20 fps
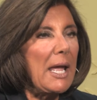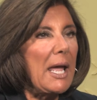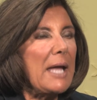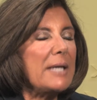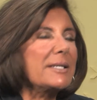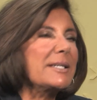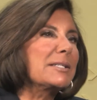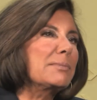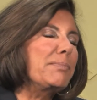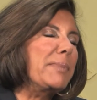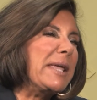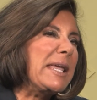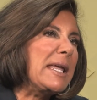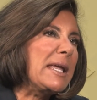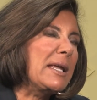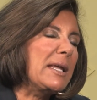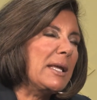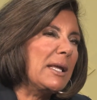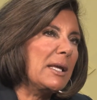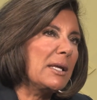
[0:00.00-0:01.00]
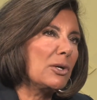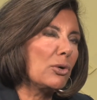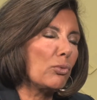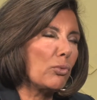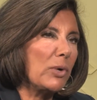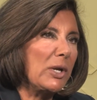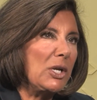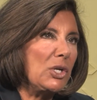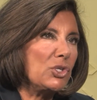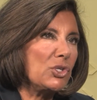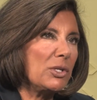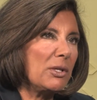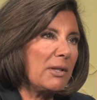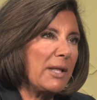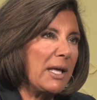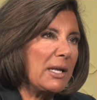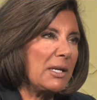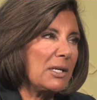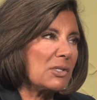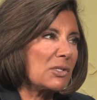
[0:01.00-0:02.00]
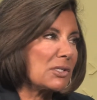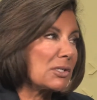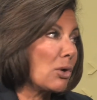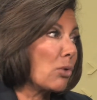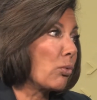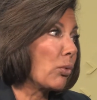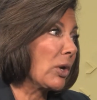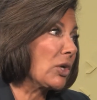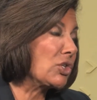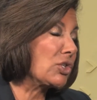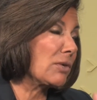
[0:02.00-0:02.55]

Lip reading: Does being in a region that is so rich